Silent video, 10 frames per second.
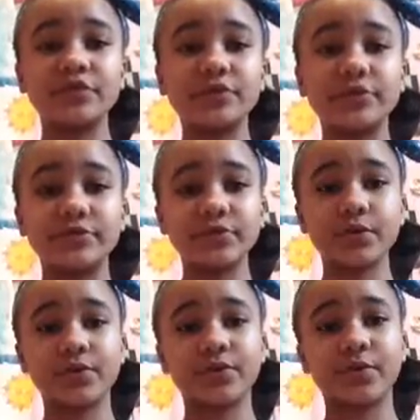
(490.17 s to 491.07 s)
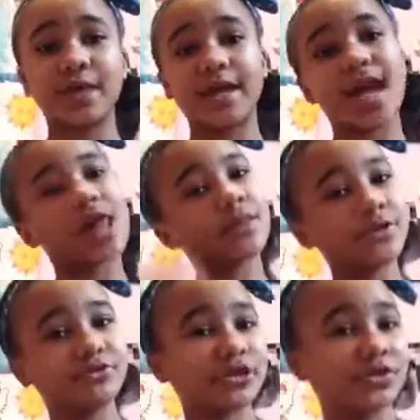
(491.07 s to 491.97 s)
to a new school, from
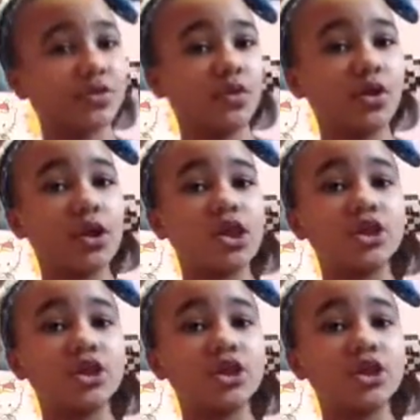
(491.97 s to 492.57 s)
elementary school